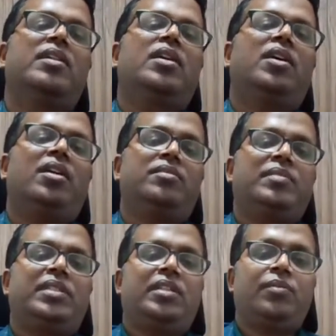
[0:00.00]
husband
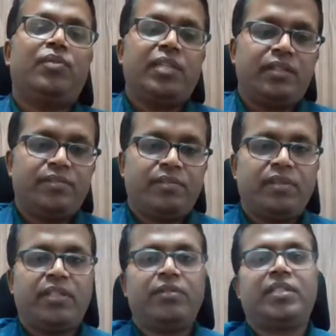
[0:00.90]
and wife, where we
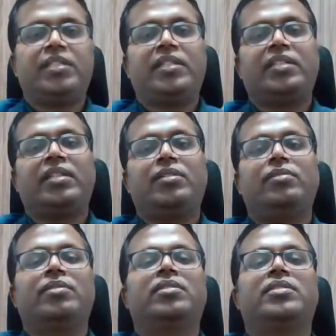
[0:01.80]
can take the donor
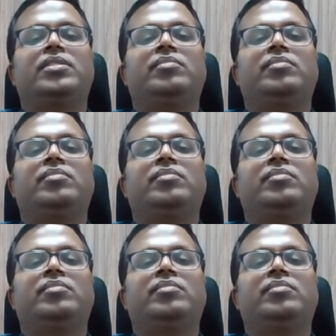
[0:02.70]
semen,